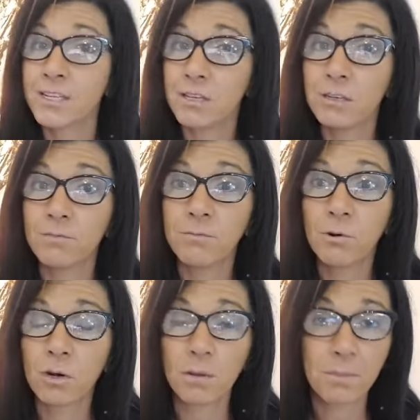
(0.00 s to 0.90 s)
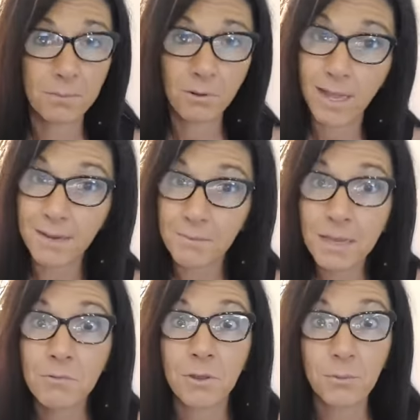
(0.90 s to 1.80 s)
It's good for people like
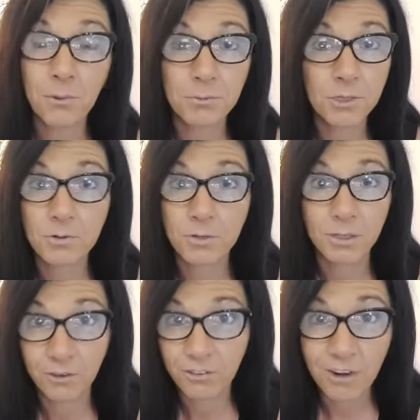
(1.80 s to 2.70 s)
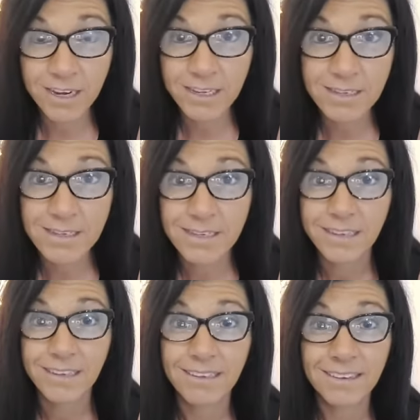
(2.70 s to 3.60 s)
me with rheumatoid arthritis.
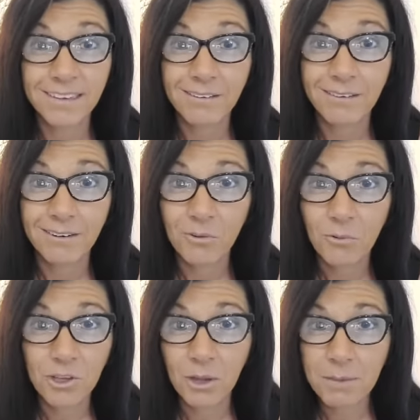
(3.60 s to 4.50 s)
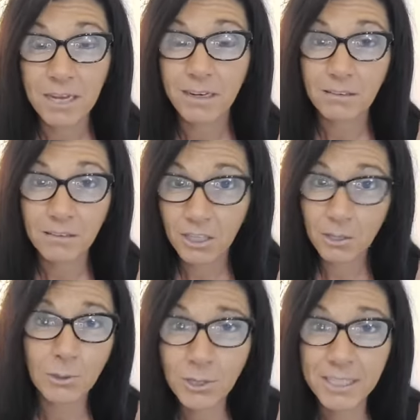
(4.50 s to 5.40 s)
I mean, the
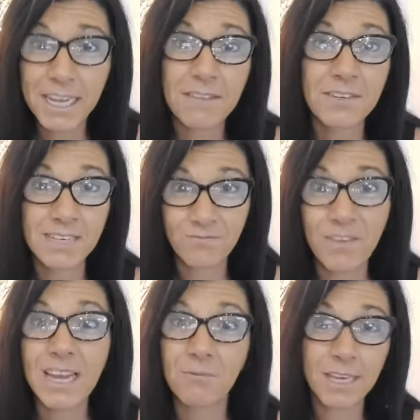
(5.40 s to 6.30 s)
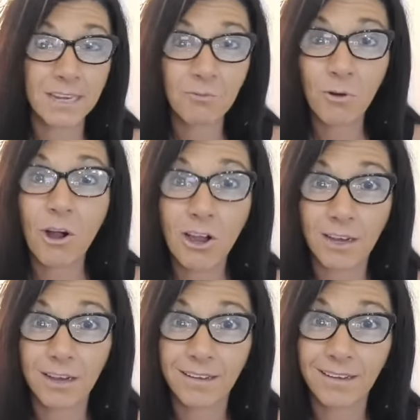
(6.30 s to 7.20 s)
good Lord gave us feet. We can
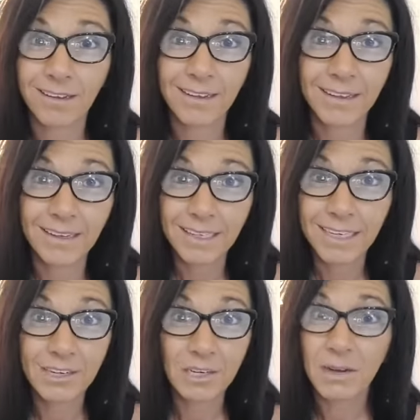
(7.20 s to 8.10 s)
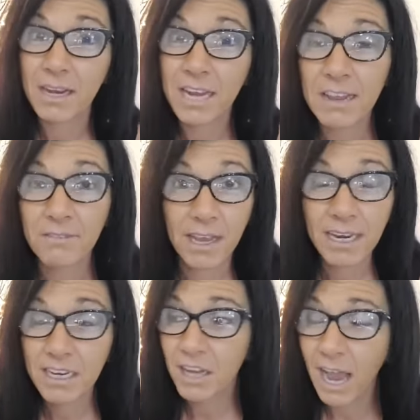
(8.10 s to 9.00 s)
walk, you know, and,
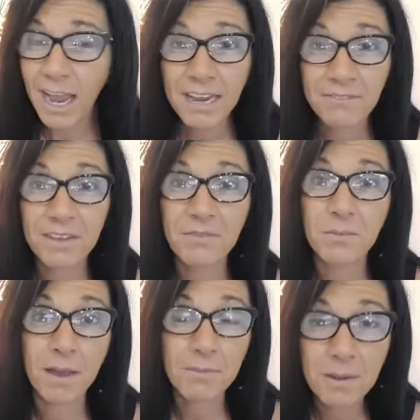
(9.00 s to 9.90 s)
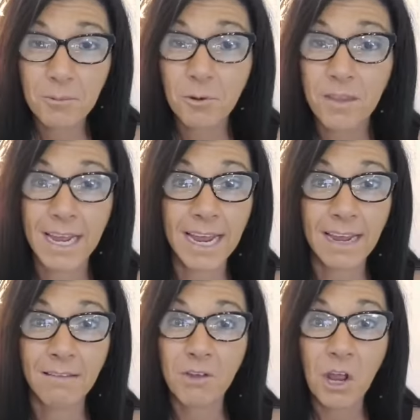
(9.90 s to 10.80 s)
and I have even met people that
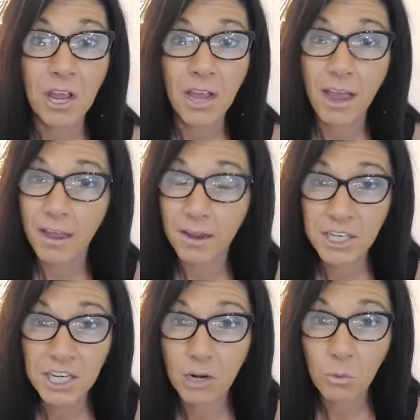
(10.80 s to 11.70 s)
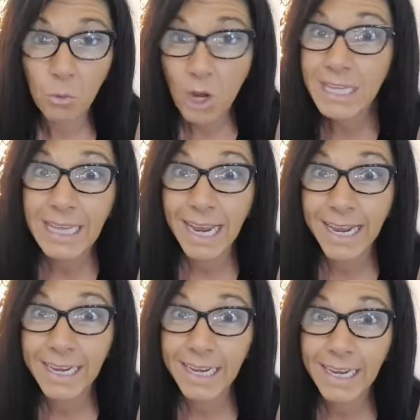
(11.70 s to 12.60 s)
have, uh, you know, one
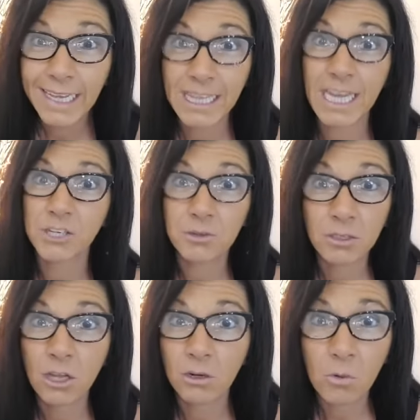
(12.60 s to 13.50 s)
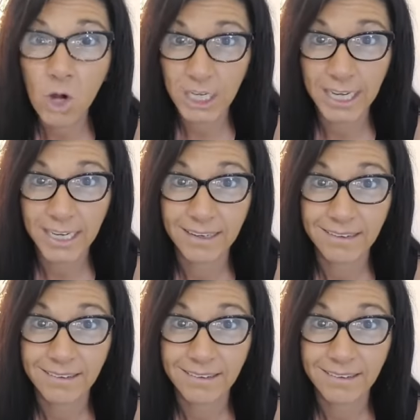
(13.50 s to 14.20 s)
leg and they do a lot of walking.